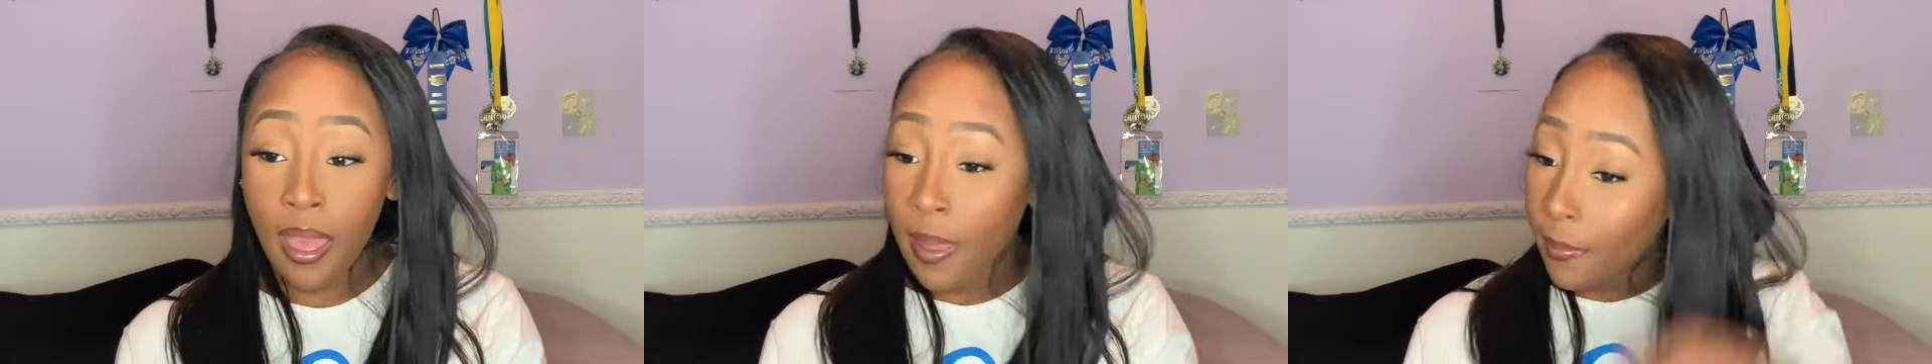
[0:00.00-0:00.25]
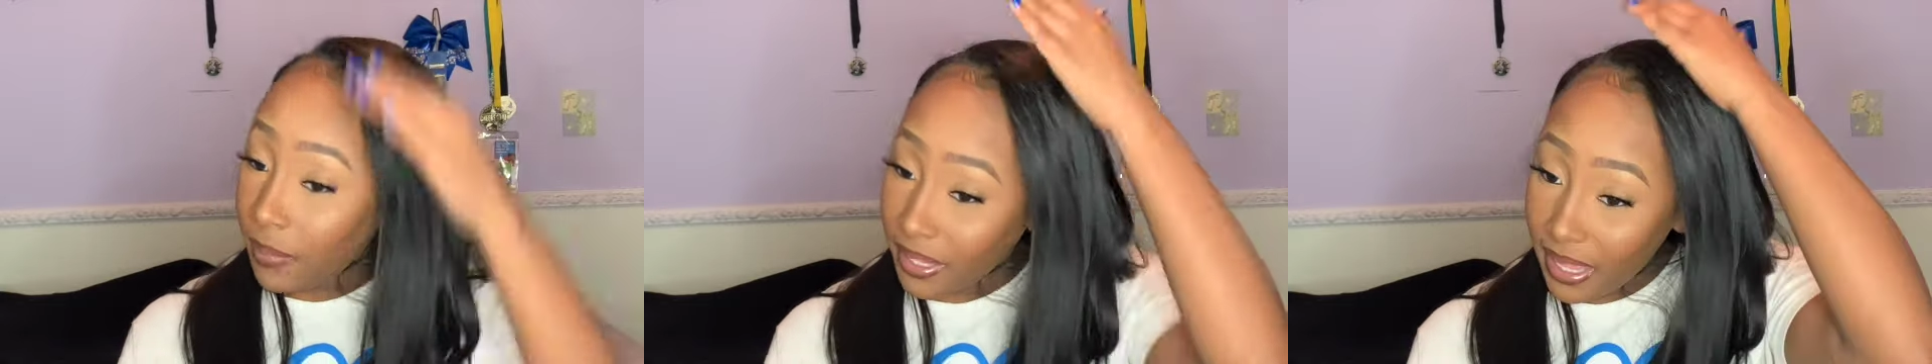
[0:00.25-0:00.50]

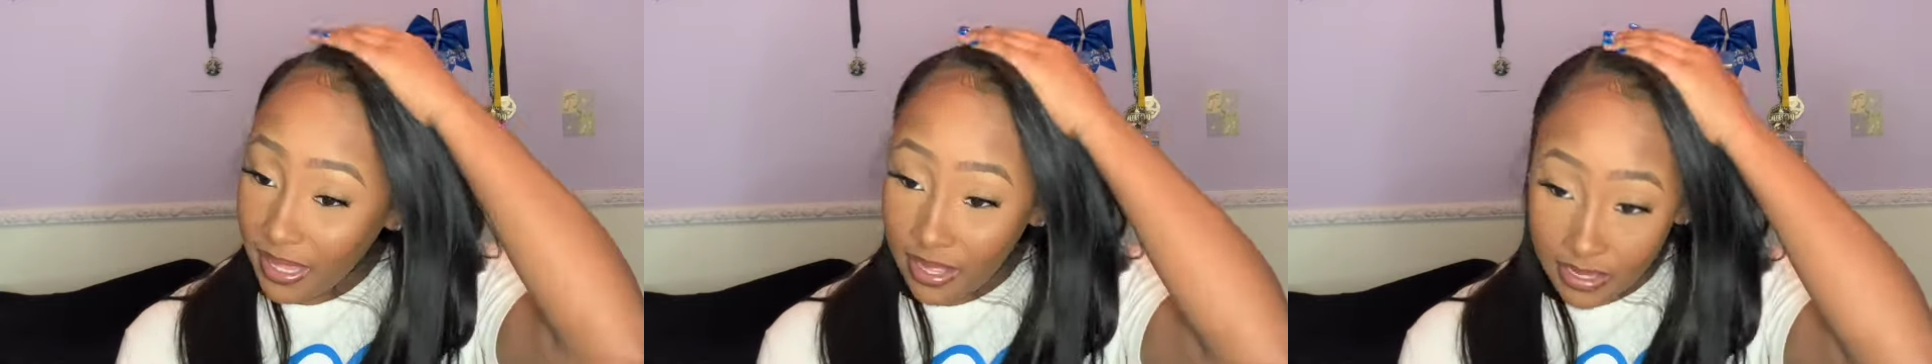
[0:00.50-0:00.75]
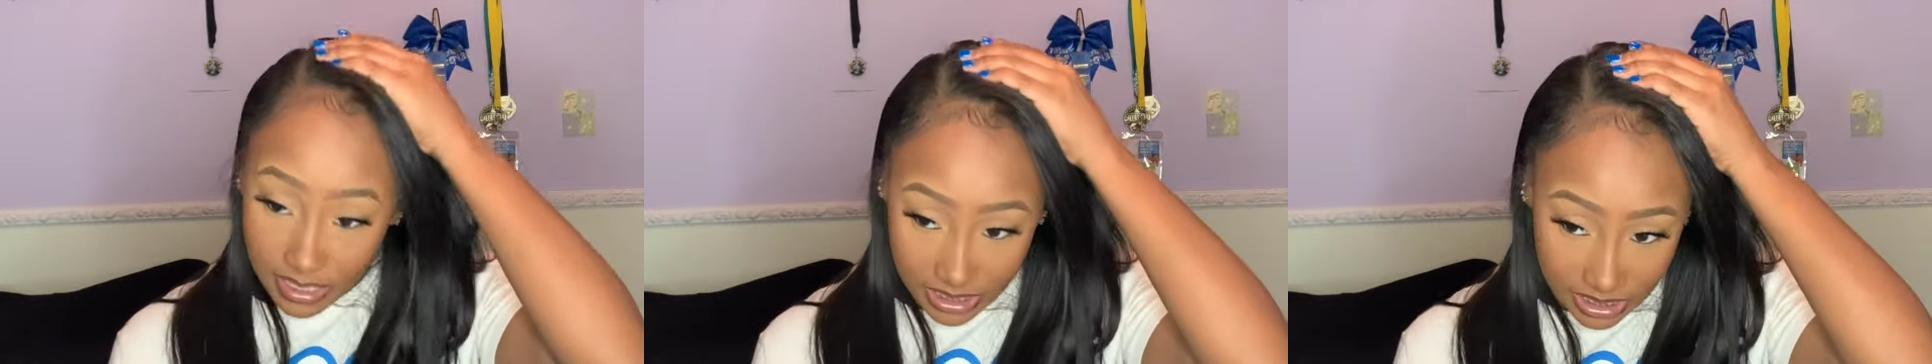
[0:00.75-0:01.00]
But yeah,
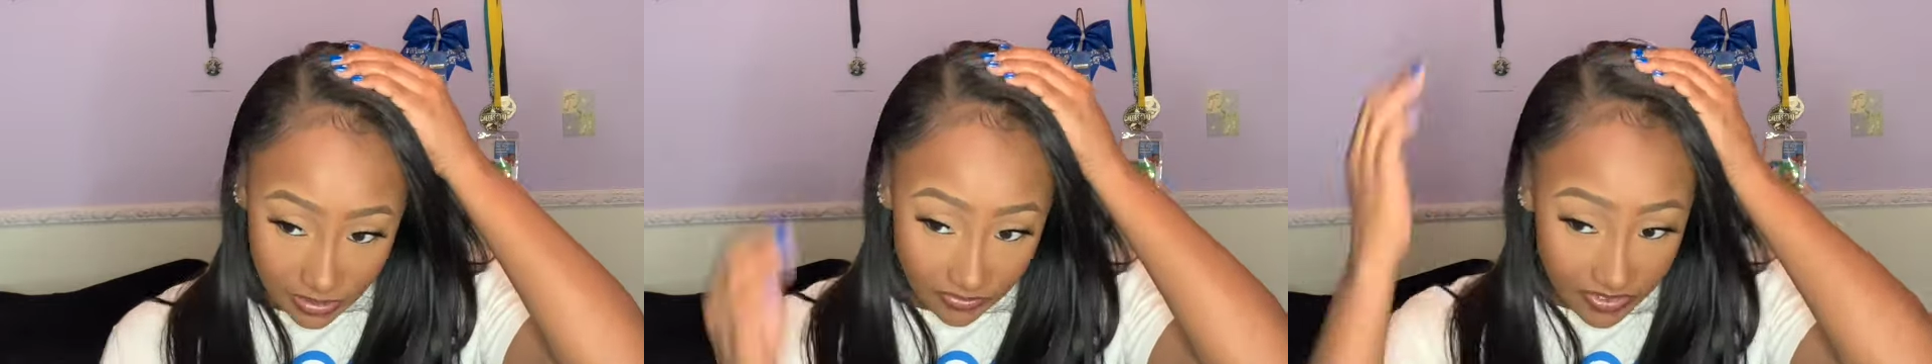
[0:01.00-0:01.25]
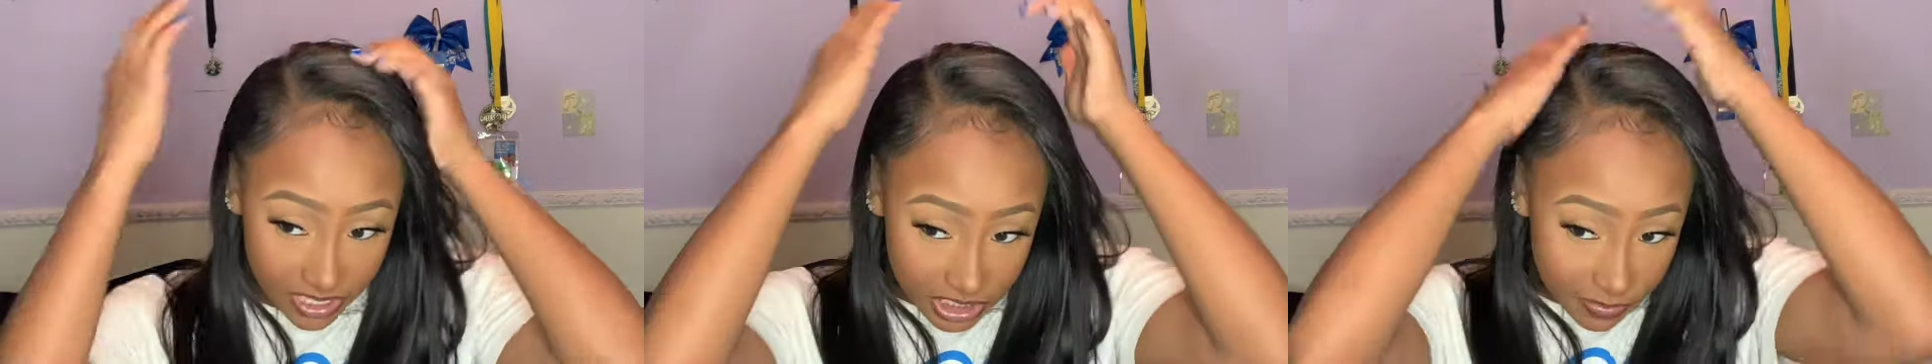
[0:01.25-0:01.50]
y'all, this is the
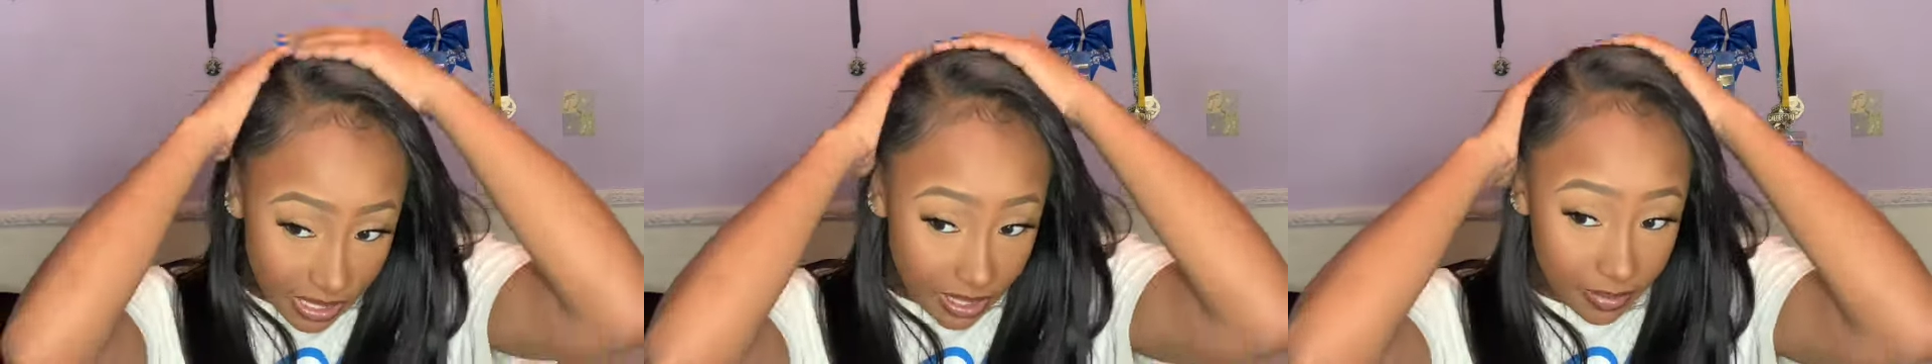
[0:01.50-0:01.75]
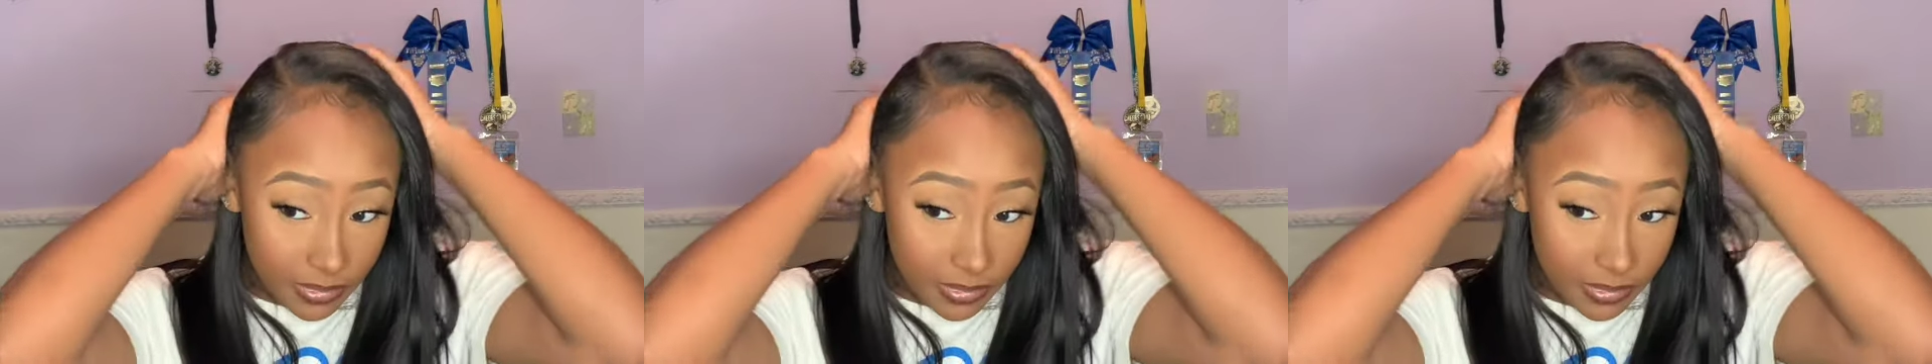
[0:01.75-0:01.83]
finished makeup.